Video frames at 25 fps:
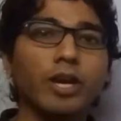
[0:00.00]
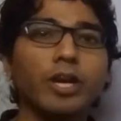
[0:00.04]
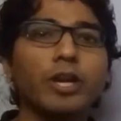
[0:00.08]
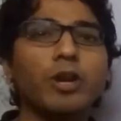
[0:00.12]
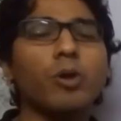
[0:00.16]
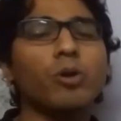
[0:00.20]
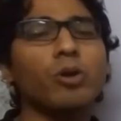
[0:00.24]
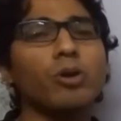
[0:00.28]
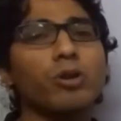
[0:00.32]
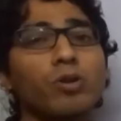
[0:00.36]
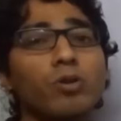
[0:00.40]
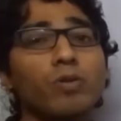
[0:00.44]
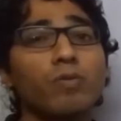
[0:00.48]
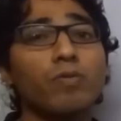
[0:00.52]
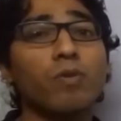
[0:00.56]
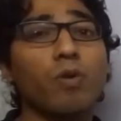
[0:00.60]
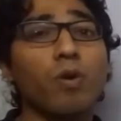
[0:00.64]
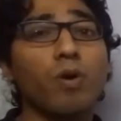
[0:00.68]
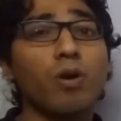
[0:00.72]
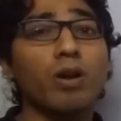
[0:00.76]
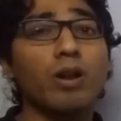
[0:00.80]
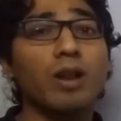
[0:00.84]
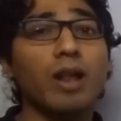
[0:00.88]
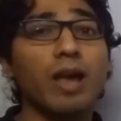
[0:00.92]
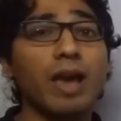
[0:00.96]
In order to
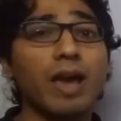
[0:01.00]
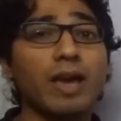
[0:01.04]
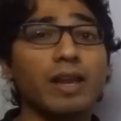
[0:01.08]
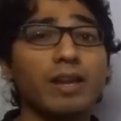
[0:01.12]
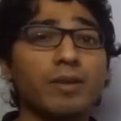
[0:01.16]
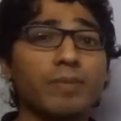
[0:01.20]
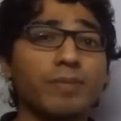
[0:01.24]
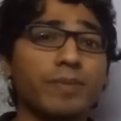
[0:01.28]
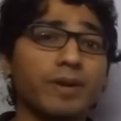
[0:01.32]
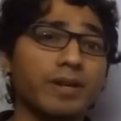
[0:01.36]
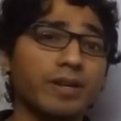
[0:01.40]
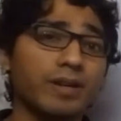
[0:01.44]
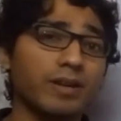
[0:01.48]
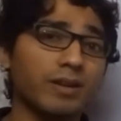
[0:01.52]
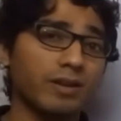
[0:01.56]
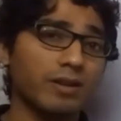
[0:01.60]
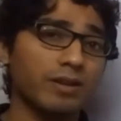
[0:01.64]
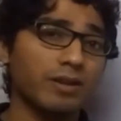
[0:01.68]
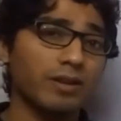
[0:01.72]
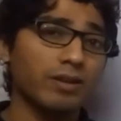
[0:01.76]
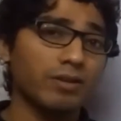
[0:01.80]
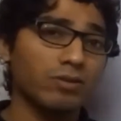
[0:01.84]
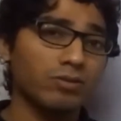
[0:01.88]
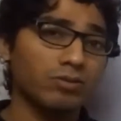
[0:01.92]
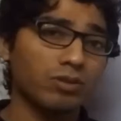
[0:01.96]
fall any material
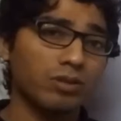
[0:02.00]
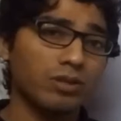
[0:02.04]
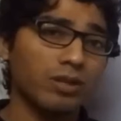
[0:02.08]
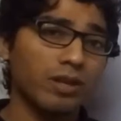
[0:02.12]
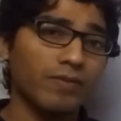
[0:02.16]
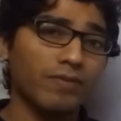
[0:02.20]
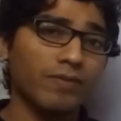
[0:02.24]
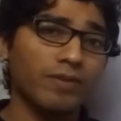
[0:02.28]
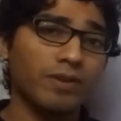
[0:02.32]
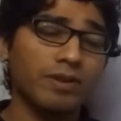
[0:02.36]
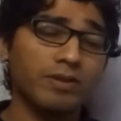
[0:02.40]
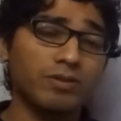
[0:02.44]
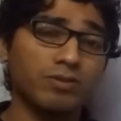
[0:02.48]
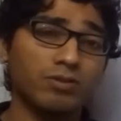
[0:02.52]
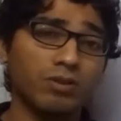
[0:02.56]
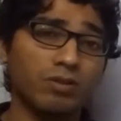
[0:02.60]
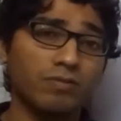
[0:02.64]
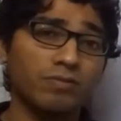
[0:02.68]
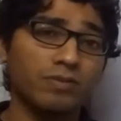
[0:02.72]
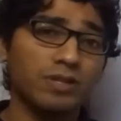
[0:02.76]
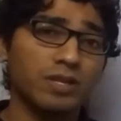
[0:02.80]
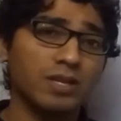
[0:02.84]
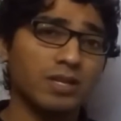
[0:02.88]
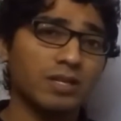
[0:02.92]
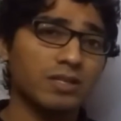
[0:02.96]
into the definition
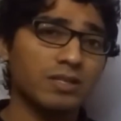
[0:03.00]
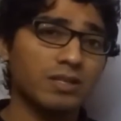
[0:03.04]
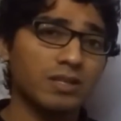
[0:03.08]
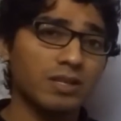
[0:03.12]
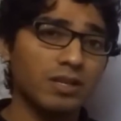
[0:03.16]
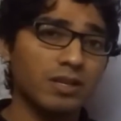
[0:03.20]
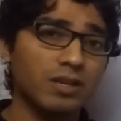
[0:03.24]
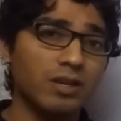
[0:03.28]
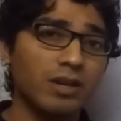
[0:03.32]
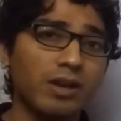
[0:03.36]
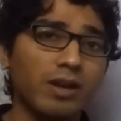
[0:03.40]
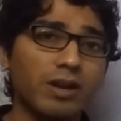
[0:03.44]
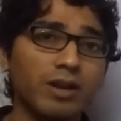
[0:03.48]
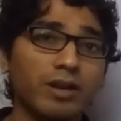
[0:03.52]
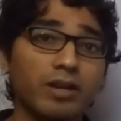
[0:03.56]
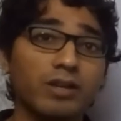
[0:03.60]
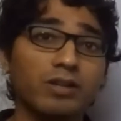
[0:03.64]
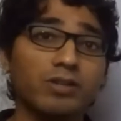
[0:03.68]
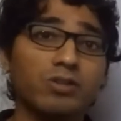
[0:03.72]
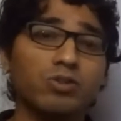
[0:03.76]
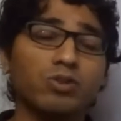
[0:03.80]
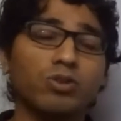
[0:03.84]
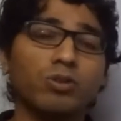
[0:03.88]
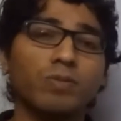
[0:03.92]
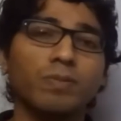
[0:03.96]
of GST, it
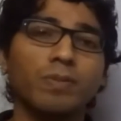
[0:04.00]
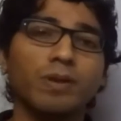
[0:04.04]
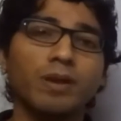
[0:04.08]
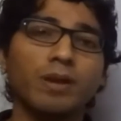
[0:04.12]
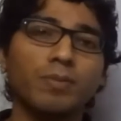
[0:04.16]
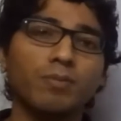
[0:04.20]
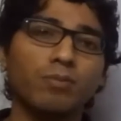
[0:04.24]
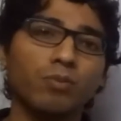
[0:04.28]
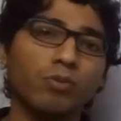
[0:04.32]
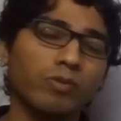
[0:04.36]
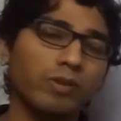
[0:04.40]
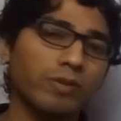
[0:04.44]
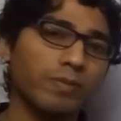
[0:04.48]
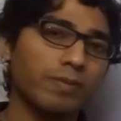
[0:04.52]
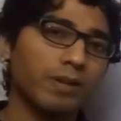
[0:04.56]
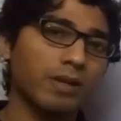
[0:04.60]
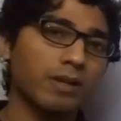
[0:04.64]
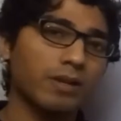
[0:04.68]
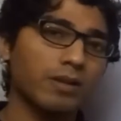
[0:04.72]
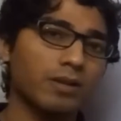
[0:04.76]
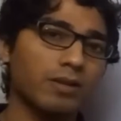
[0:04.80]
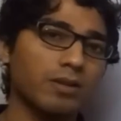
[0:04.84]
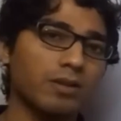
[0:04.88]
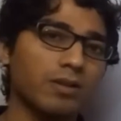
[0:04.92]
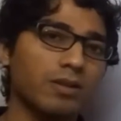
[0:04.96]
should be
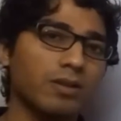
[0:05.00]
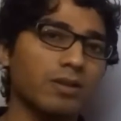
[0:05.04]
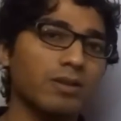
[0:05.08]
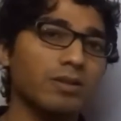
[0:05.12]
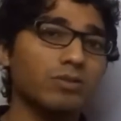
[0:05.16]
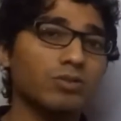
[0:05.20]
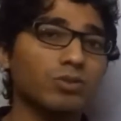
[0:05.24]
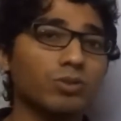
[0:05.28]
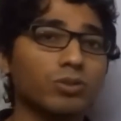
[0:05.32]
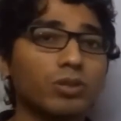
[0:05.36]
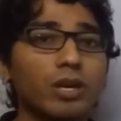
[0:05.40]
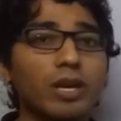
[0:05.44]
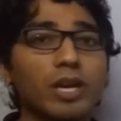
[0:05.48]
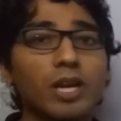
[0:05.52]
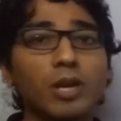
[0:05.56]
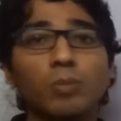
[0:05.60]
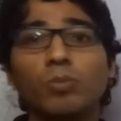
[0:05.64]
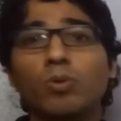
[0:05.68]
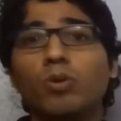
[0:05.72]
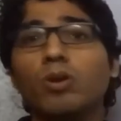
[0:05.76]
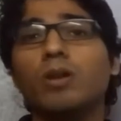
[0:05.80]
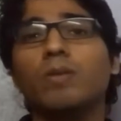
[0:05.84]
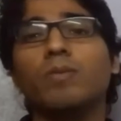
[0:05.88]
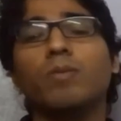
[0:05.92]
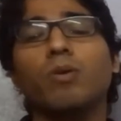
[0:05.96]
movable. So the
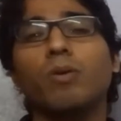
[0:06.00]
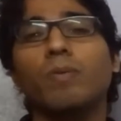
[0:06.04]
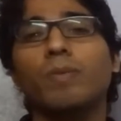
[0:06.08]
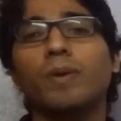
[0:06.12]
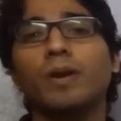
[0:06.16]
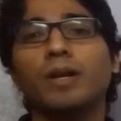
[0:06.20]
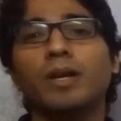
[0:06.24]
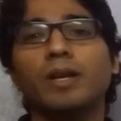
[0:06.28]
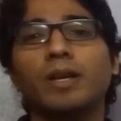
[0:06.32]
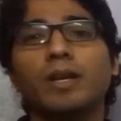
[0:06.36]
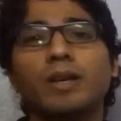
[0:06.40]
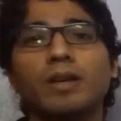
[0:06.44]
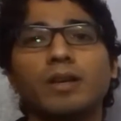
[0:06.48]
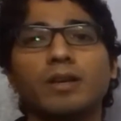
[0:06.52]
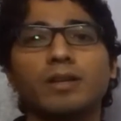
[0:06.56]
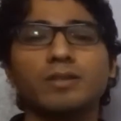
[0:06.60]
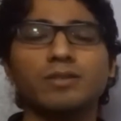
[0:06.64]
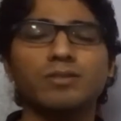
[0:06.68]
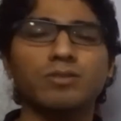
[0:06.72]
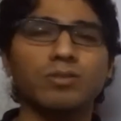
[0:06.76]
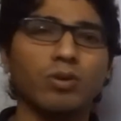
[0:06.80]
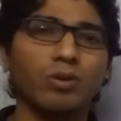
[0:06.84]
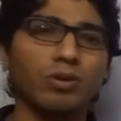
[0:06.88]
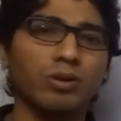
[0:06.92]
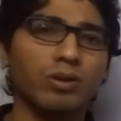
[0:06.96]
immovable property
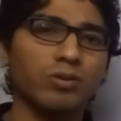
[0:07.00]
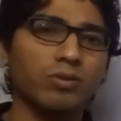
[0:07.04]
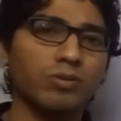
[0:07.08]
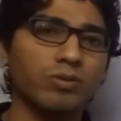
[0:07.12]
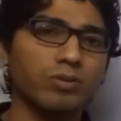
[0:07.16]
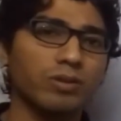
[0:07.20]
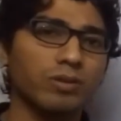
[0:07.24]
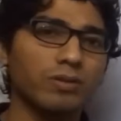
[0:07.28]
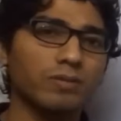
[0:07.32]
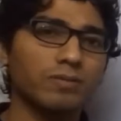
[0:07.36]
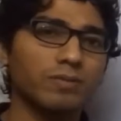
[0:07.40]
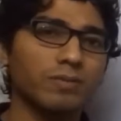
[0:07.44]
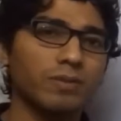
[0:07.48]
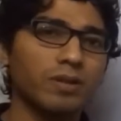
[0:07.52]
is not a good.